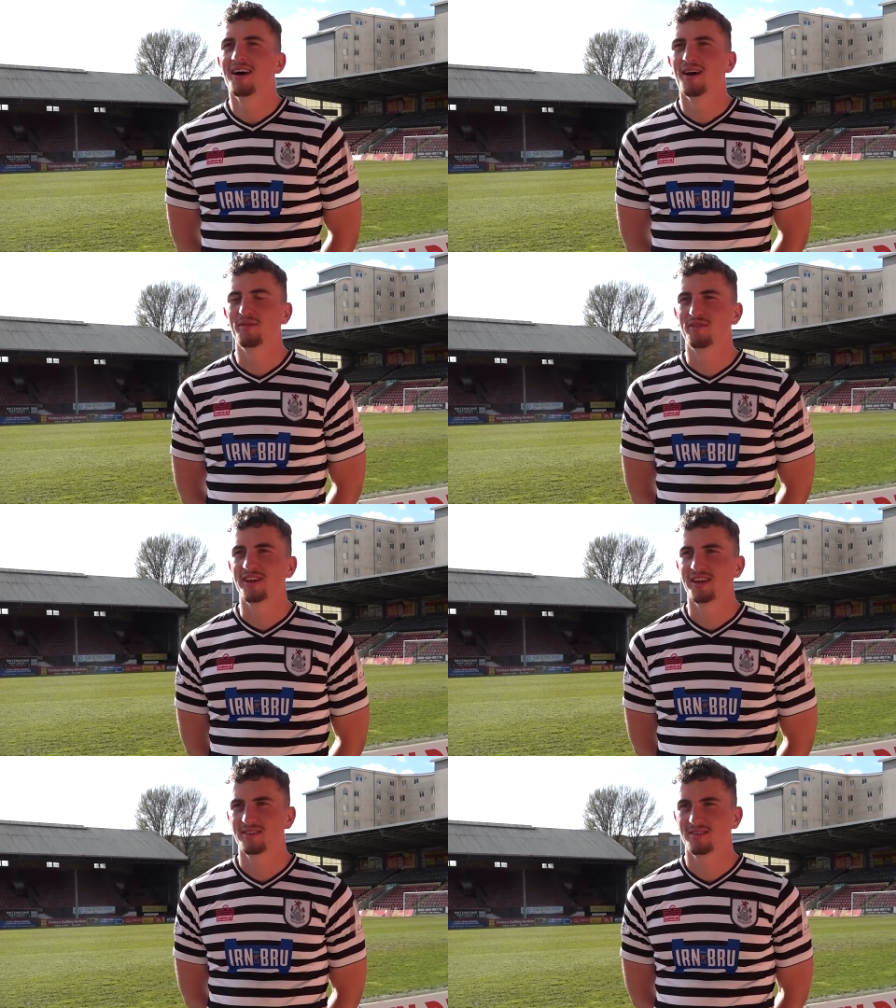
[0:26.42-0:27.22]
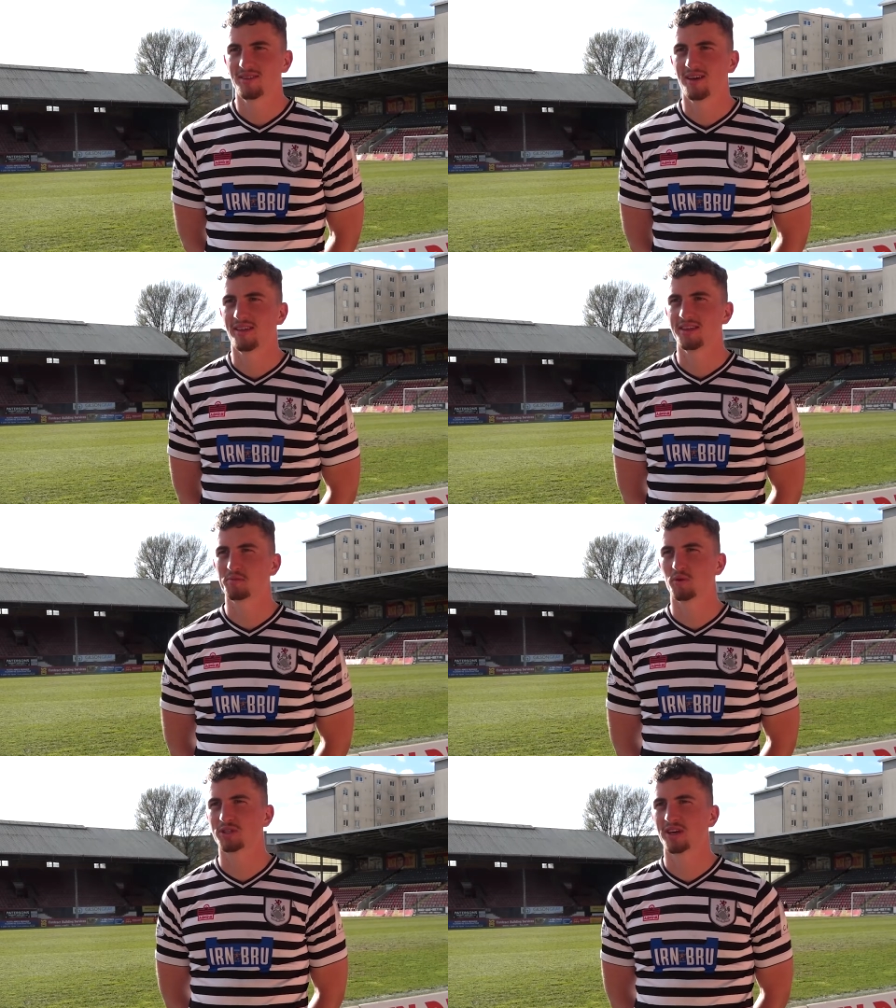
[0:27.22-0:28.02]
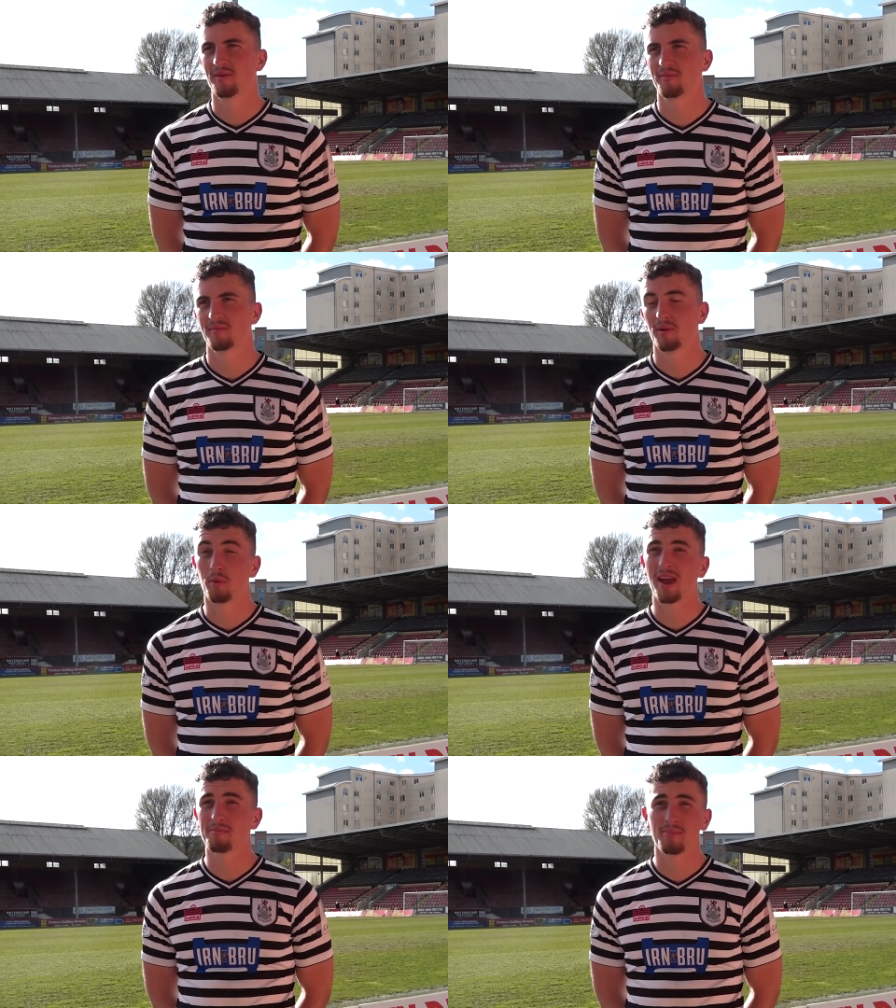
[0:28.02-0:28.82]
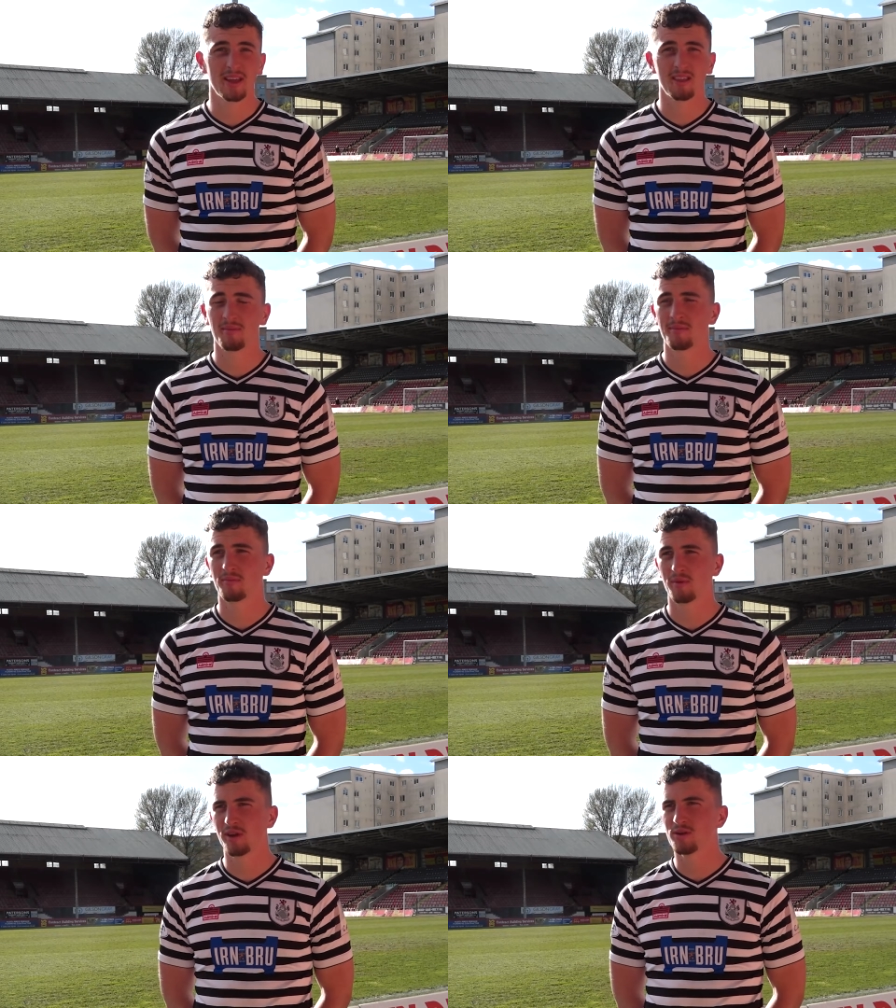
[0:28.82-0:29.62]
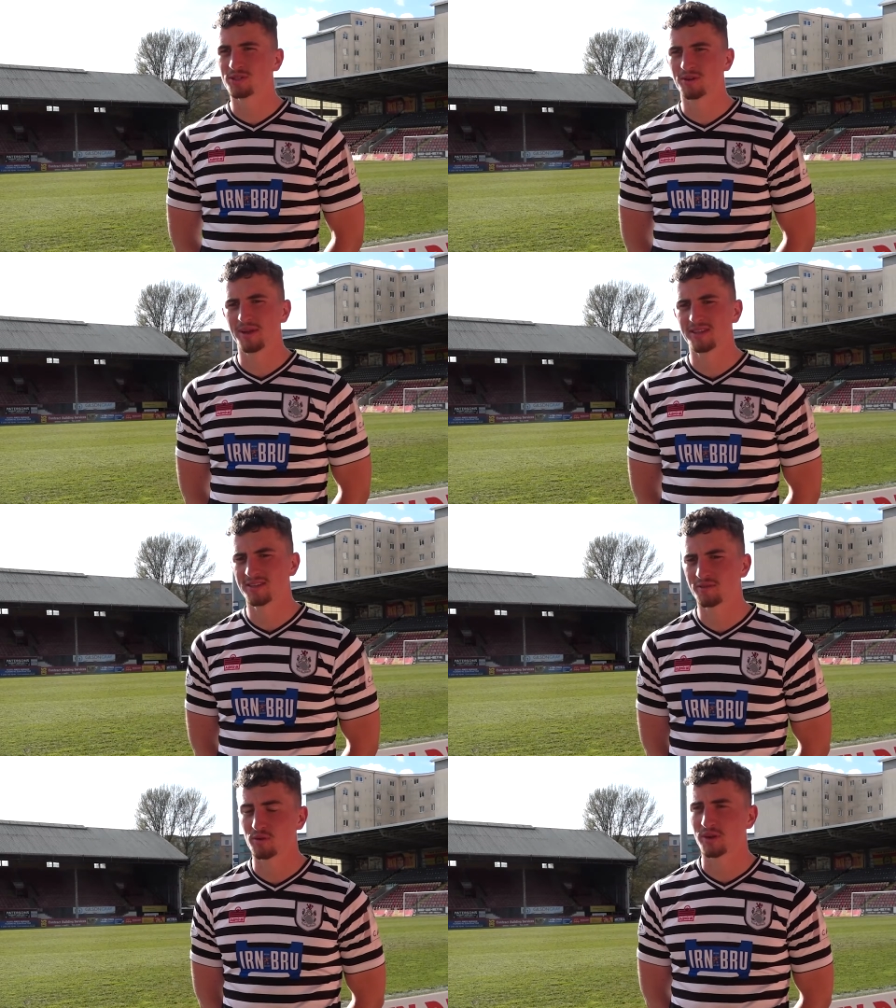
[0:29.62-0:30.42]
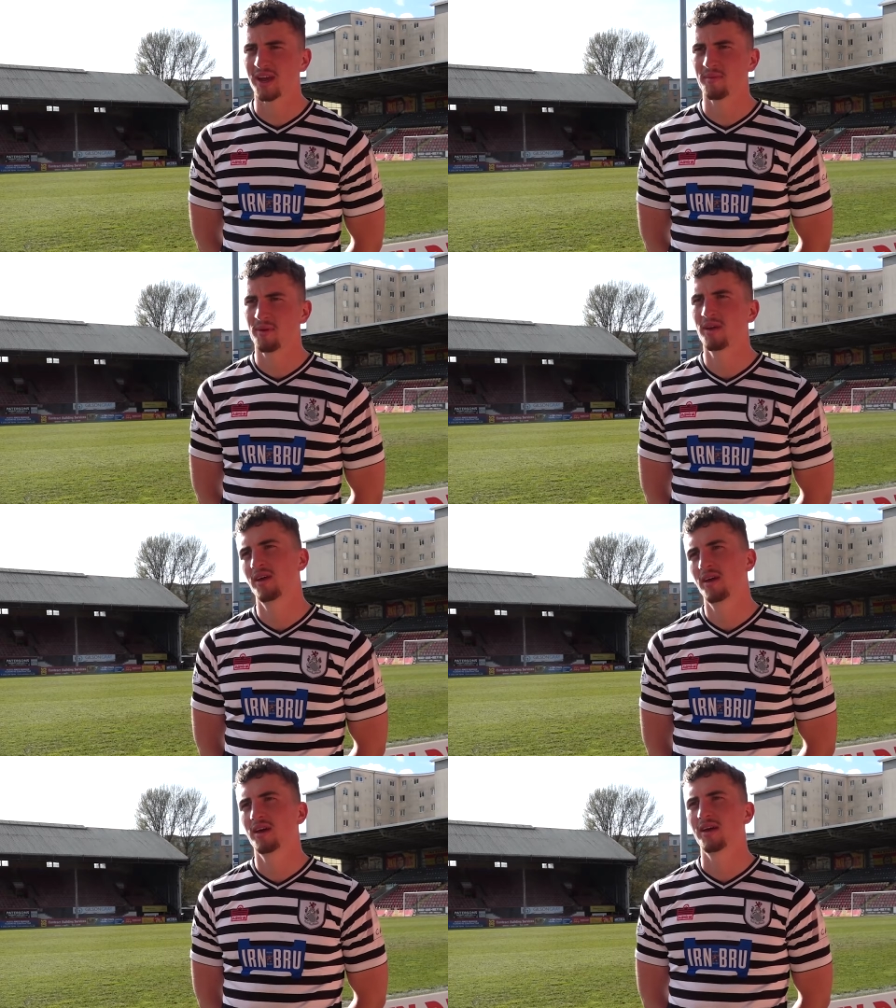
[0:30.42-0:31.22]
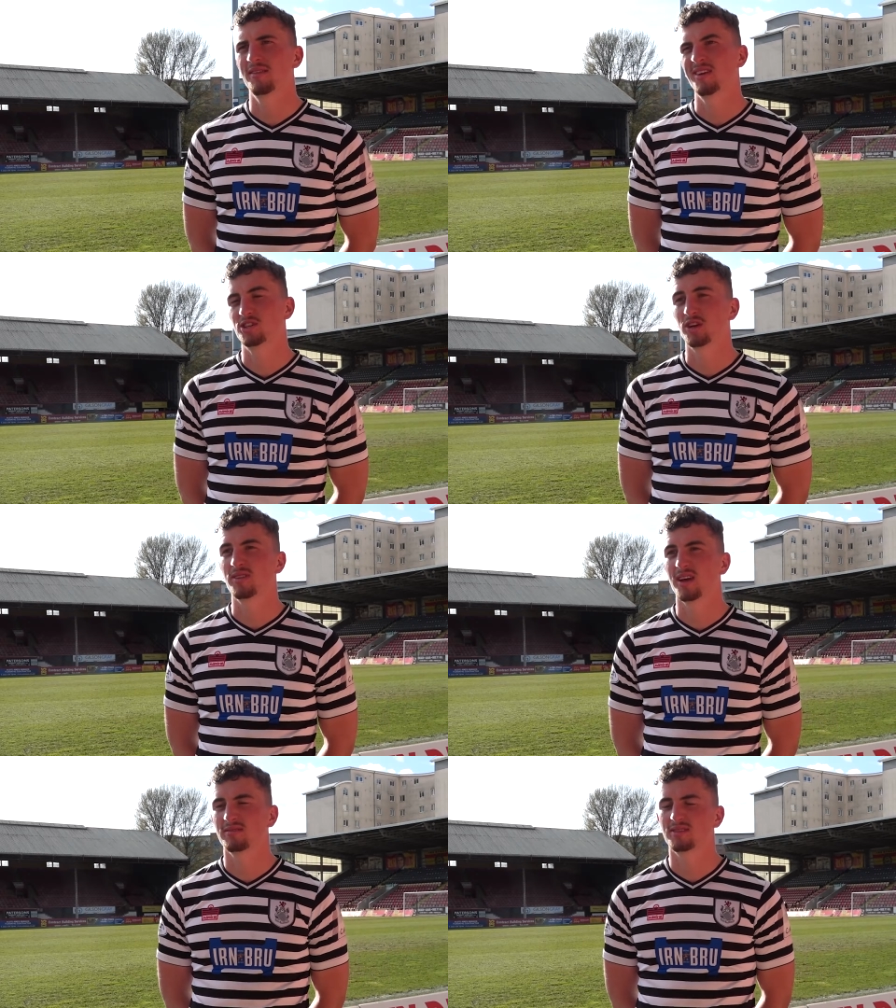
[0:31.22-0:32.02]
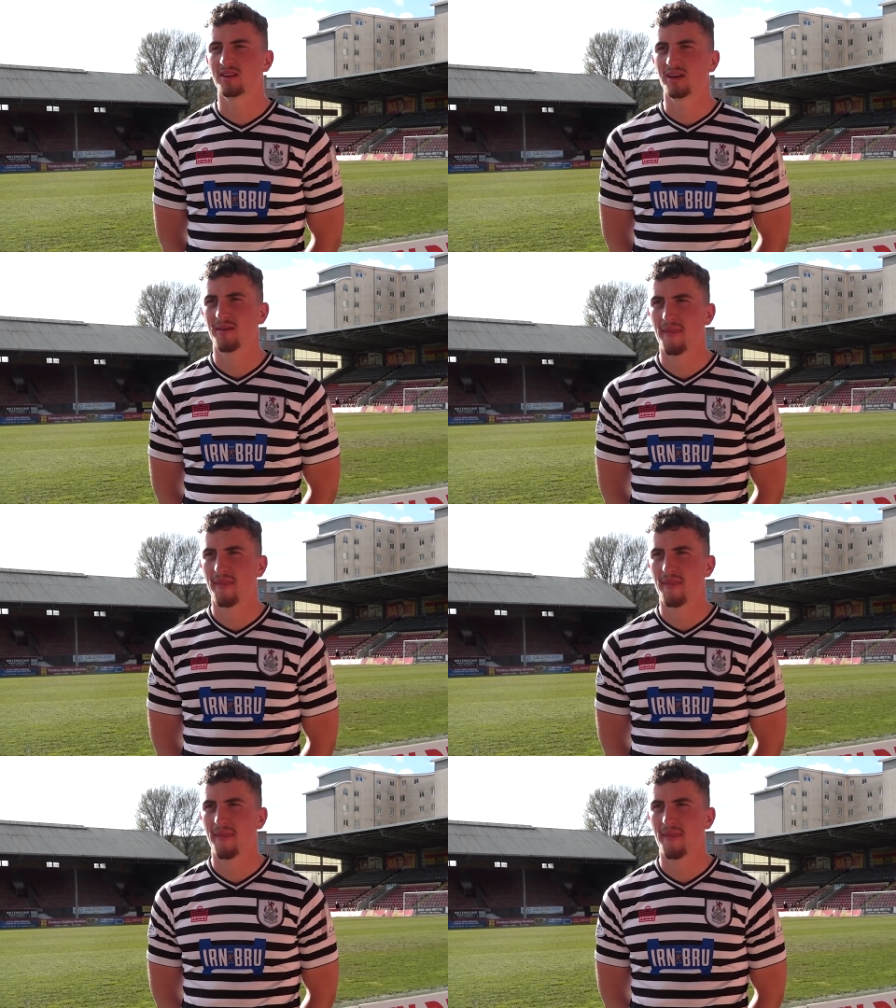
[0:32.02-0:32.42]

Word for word: hopefully uh, there's more to come. But we hadn't beaten them. We knew it was going to be a difficult game, and they showed that today